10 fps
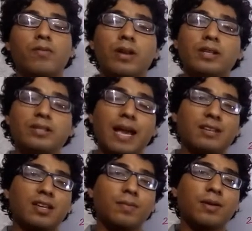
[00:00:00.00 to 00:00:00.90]
One is
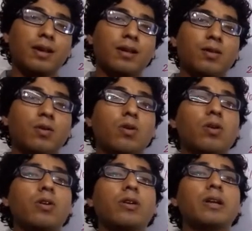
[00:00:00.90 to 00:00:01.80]
taxable
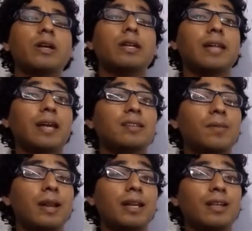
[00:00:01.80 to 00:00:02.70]
or
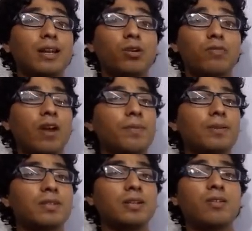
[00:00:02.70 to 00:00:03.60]
taxable at the rate of
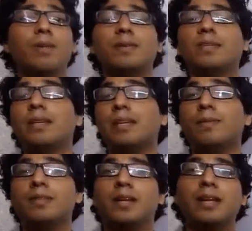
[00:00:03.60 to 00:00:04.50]
5%, 12%,
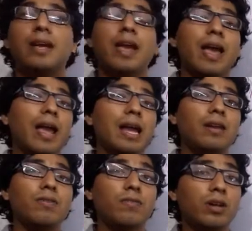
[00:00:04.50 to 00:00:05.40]
80%,
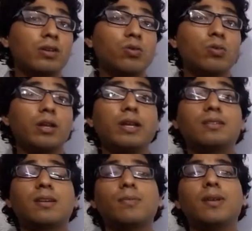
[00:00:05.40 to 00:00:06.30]
and one good
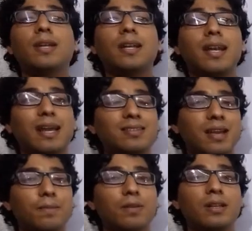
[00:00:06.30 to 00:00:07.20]
is completely
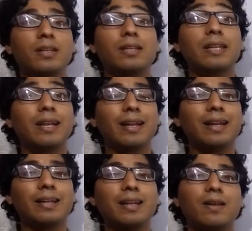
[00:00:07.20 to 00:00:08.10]
exempt, nil
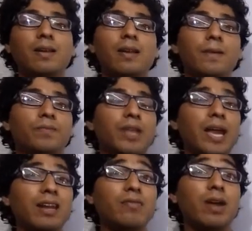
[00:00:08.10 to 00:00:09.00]
rated.
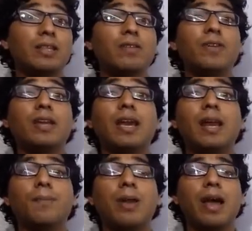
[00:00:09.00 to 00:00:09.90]
Then whether we
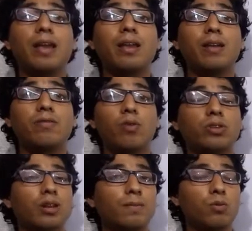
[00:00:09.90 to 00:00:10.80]
can apply
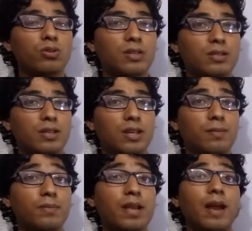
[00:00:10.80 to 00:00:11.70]
for the composition
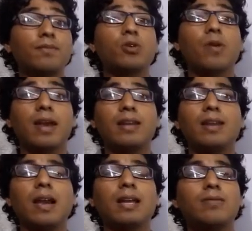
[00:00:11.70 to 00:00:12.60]
scheme, they have the
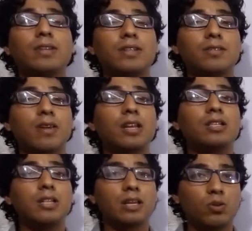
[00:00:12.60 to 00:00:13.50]
query, and which is
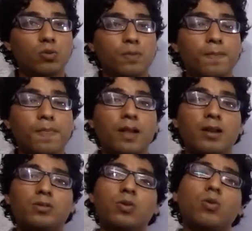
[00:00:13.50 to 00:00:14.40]
very genuine.
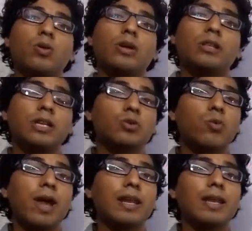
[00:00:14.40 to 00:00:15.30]
So this
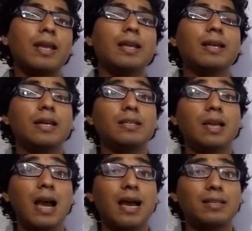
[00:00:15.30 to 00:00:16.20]
query
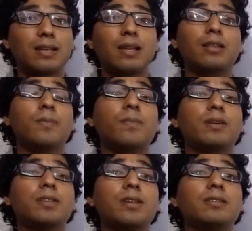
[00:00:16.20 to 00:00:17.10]
is asking, the
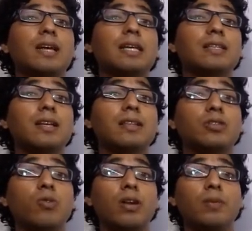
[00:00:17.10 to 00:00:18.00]
person is asking
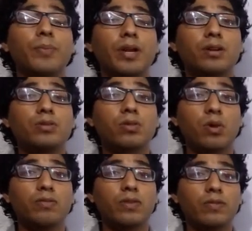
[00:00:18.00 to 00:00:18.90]
this query
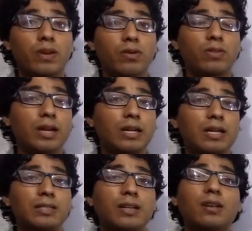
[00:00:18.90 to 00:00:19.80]
because of the one of the
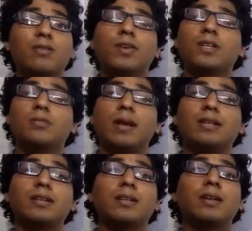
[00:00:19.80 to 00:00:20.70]
condition which is
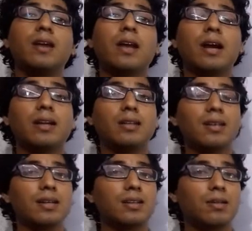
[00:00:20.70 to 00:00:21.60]
mentioned
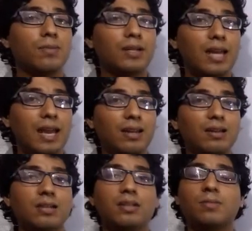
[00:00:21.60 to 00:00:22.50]
under section number
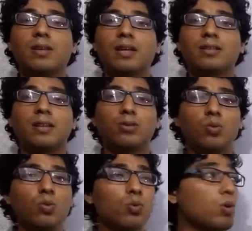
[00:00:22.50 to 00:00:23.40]
10
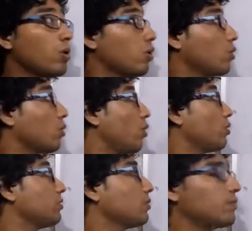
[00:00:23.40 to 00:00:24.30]
subsection 2
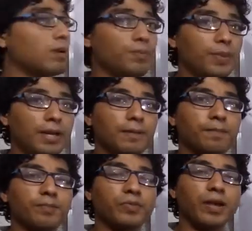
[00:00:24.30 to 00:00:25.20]
clause number
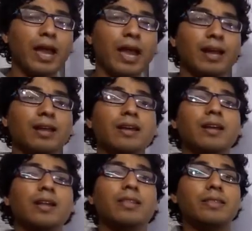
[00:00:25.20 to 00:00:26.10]
B, and
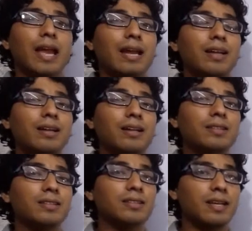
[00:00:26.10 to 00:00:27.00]
that
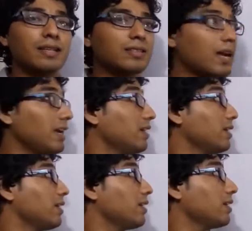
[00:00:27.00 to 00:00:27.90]
condition says
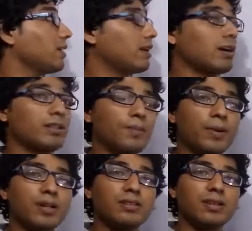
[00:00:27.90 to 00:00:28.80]
that
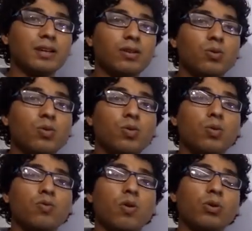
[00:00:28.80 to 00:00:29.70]
the person
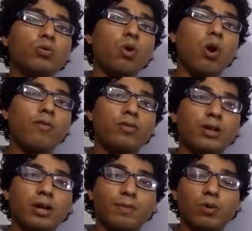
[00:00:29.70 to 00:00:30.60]
who want to opt
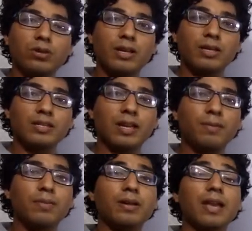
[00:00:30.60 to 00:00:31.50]
for the composition
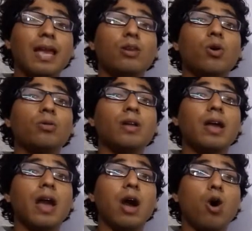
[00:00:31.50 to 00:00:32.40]
scheme
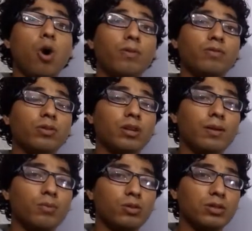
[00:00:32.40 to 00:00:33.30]
cannot opt for
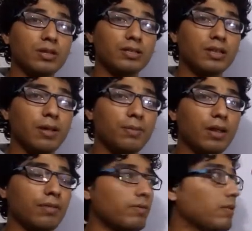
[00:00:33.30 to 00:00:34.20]
the composition
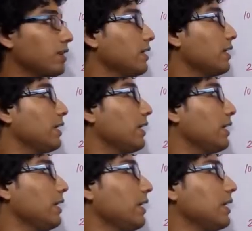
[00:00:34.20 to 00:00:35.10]
scheme if
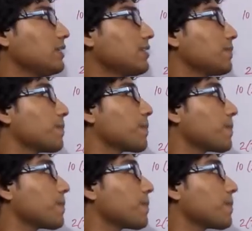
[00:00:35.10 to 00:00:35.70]
he is